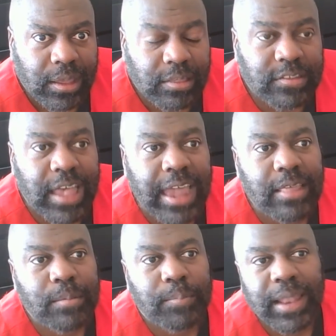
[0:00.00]
The side
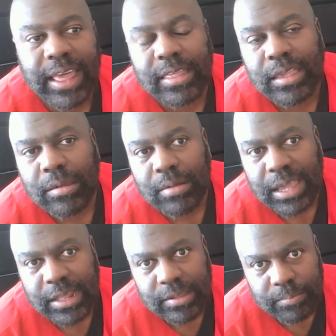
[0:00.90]
of the play that you
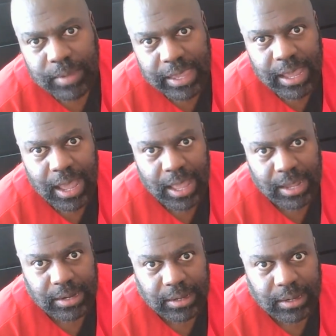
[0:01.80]
need to be
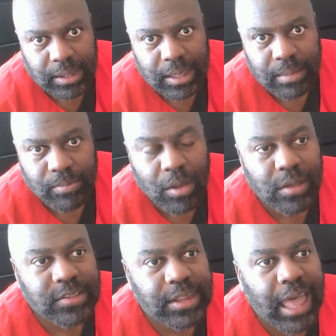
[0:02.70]
on,
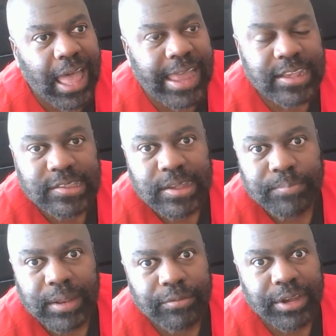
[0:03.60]
because the line is
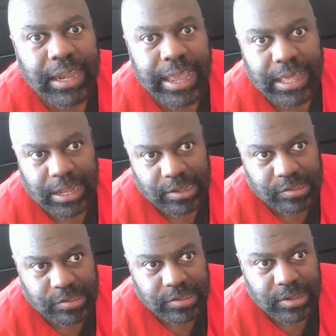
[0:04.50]
simply
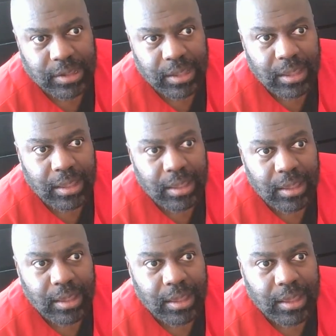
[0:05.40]
ridiculous,
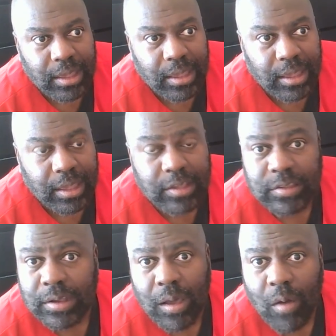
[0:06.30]
is
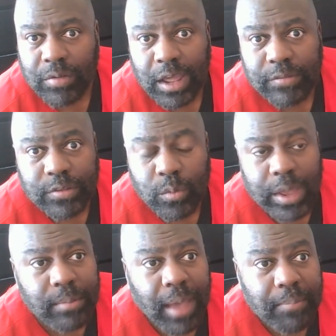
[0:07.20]
the Kovalev to
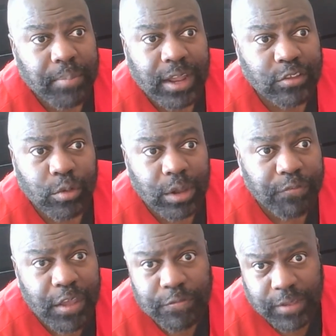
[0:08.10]
win by plus
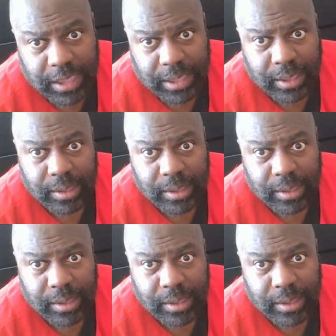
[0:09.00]
350.